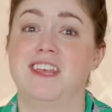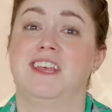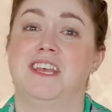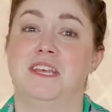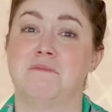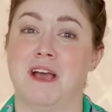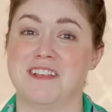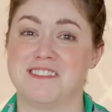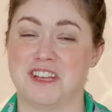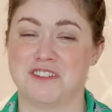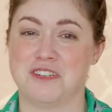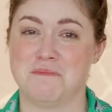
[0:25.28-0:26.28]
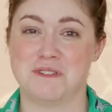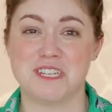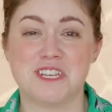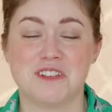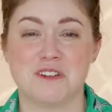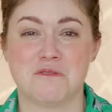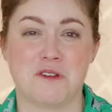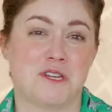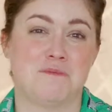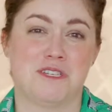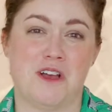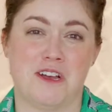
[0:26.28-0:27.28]
In my section in particular, we're going
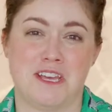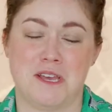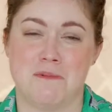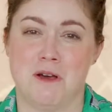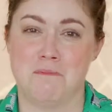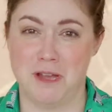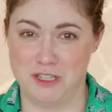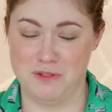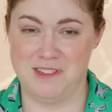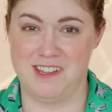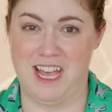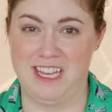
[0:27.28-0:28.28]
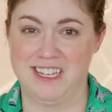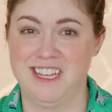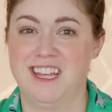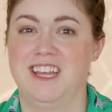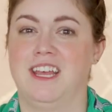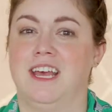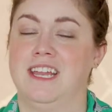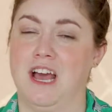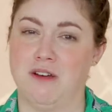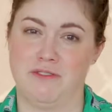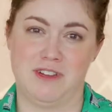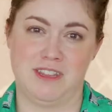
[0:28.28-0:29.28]
to be talking about menu design and how
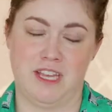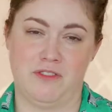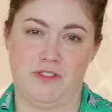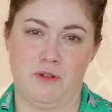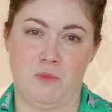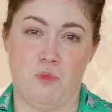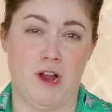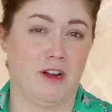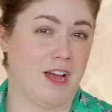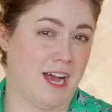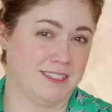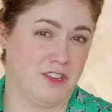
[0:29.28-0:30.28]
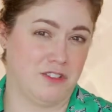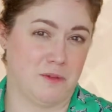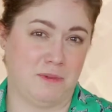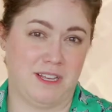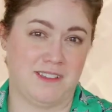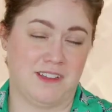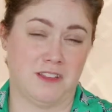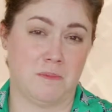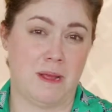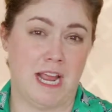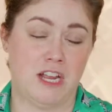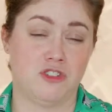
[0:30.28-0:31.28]
everything from where cocktails are placed on the
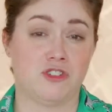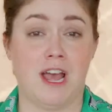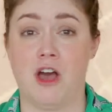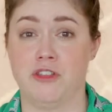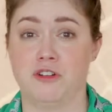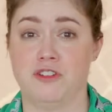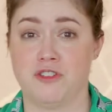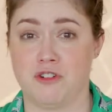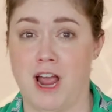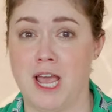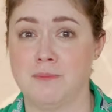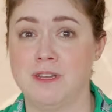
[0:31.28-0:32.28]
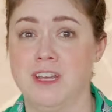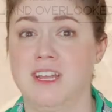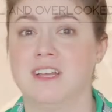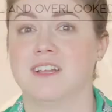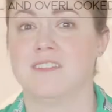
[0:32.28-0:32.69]
page to how they're described can